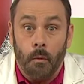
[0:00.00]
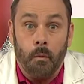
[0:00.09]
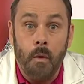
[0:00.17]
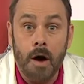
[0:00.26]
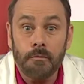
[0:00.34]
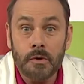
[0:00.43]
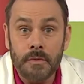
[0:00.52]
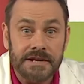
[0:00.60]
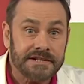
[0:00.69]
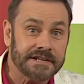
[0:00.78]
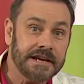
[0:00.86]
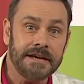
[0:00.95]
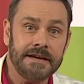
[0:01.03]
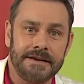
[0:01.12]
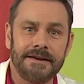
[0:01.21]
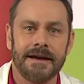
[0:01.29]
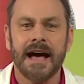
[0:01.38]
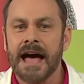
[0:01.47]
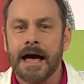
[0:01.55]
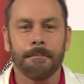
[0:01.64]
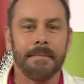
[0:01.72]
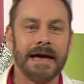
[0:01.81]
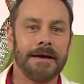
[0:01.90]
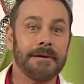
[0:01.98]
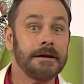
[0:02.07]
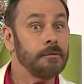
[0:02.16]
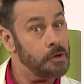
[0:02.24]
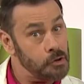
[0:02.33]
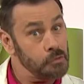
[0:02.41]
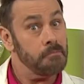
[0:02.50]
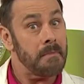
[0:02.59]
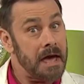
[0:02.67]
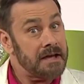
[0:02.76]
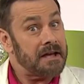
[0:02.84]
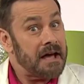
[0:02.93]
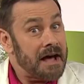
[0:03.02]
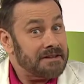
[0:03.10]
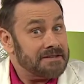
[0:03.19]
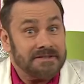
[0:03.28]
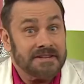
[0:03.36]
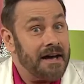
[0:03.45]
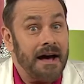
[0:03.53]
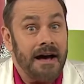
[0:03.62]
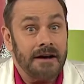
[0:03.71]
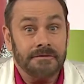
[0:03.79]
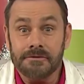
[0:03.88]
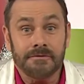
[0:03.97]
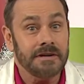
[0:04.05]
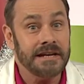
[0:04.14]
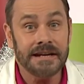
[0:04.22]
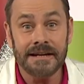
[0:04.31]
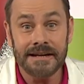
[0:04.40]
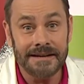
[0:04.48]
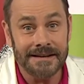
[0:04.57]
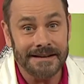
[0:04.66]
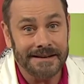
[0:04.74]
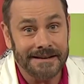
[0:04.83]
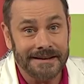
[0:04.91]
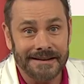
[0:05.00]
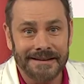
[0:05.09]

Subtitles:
What will we see? Maybe we'll make a discovery.